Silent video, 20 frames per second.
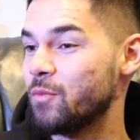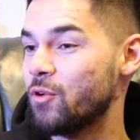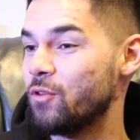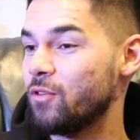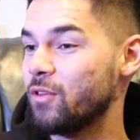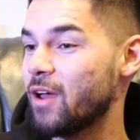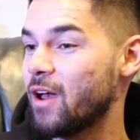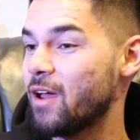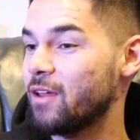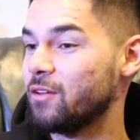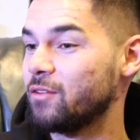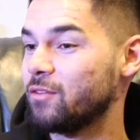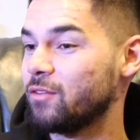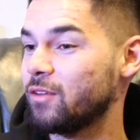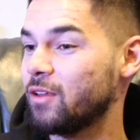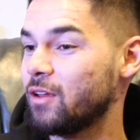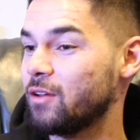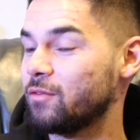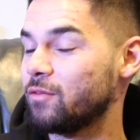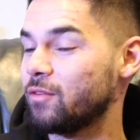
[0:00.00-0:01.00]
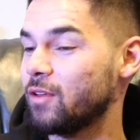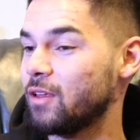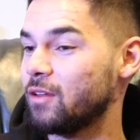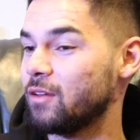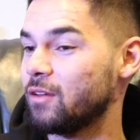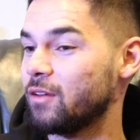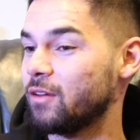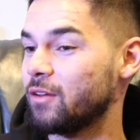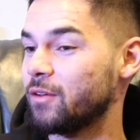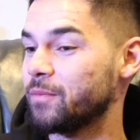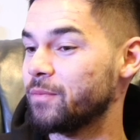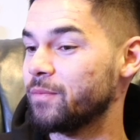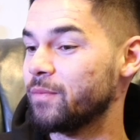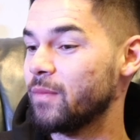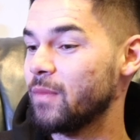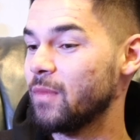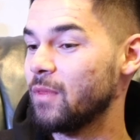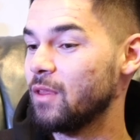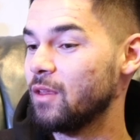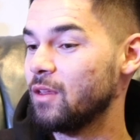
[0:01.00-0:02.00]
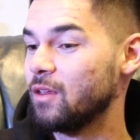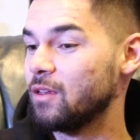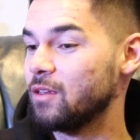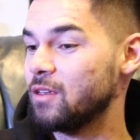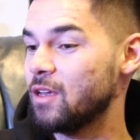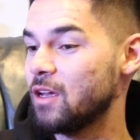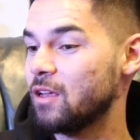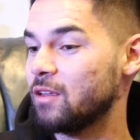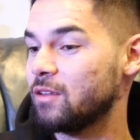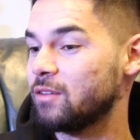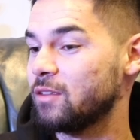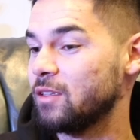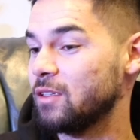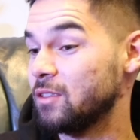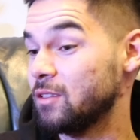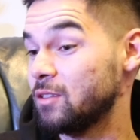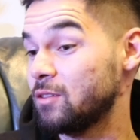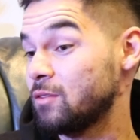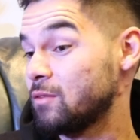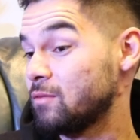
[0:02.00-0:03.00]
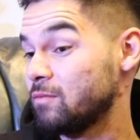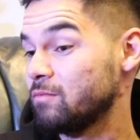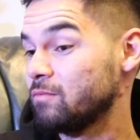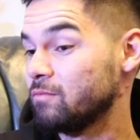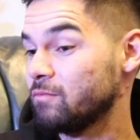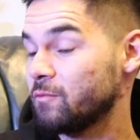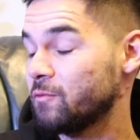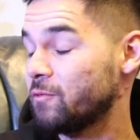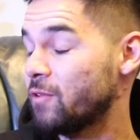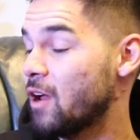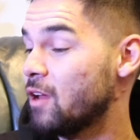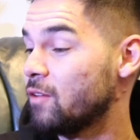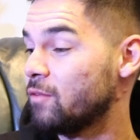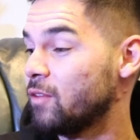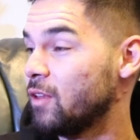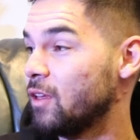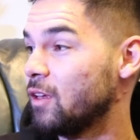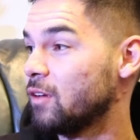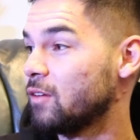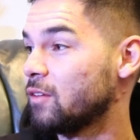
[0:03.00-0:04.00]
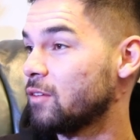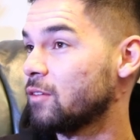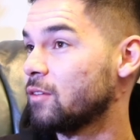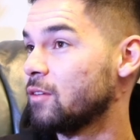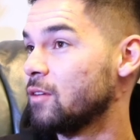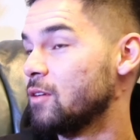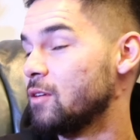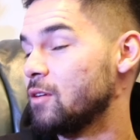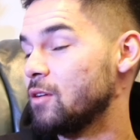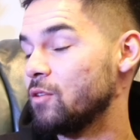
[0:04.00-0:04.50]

all kind of stuff. And since 5 years,